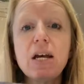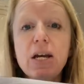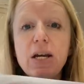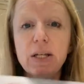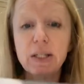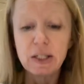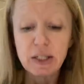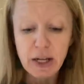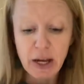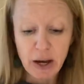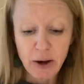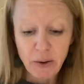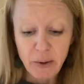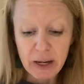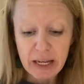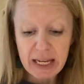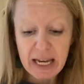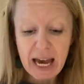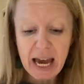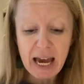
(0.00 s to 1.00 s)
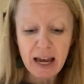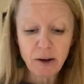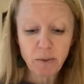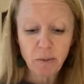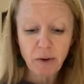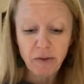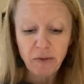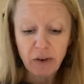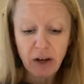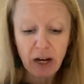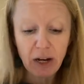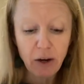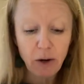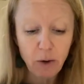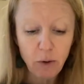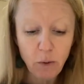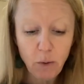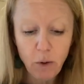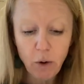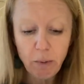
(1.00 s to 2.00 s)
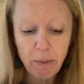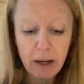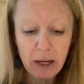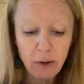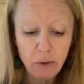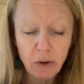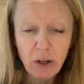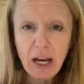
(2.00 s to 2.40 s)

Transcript: So again, we've got our core mantle